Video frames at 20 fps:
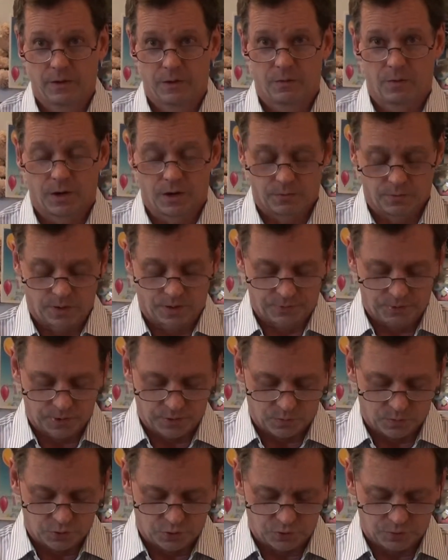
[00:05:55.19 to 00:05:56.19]
Rather, I
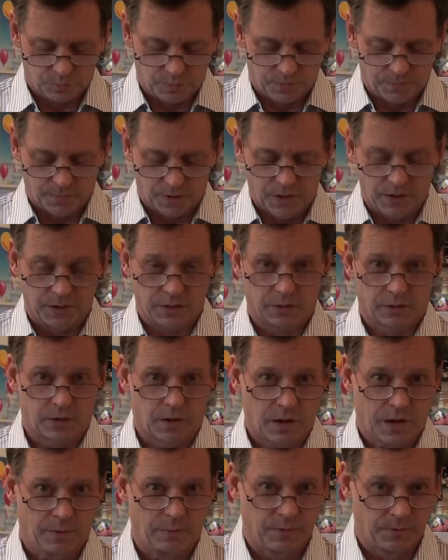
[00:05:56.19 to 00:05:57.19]
think we should be finding
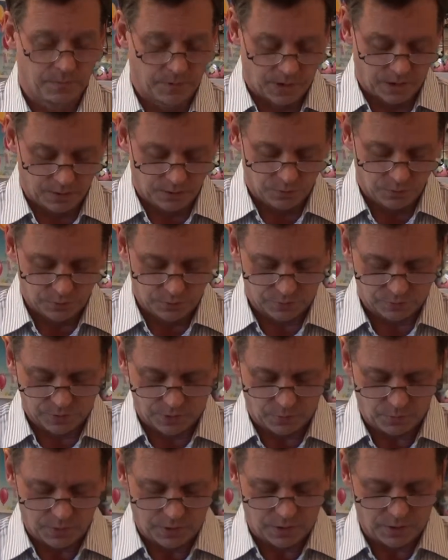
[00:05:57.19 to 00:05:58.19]
common values
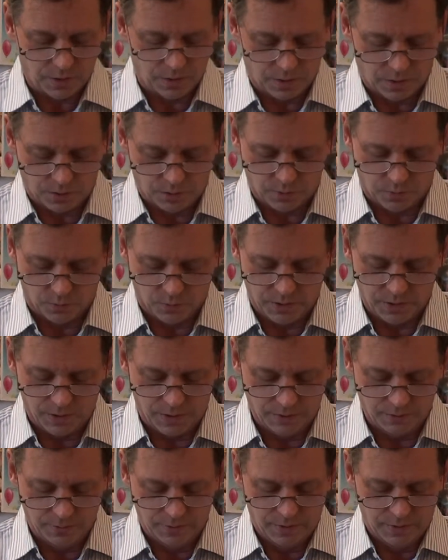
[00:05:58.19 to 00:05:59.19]
that we can all agree
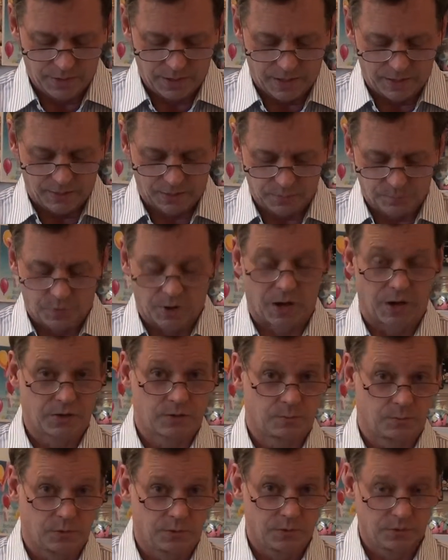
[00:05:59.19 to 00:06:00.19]
on, and it's
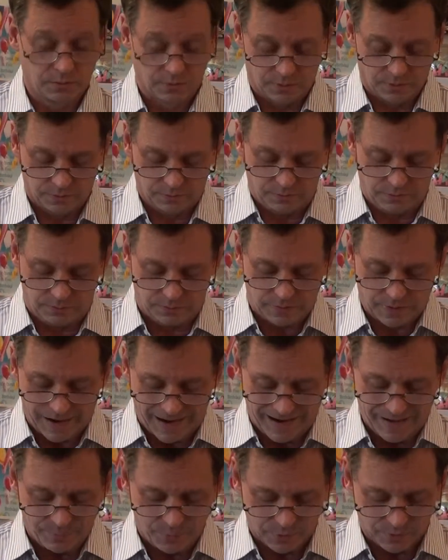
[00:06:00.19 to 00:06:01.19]
possible,
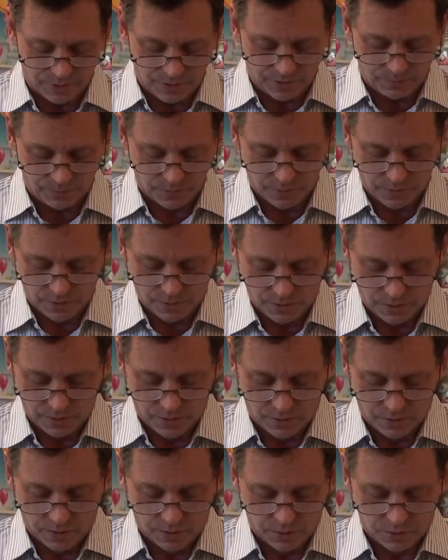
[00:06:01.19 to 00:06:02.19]
I believe,
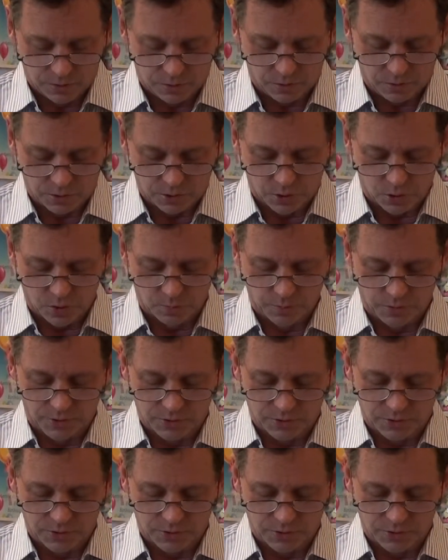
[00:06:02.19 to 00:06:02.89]
to determine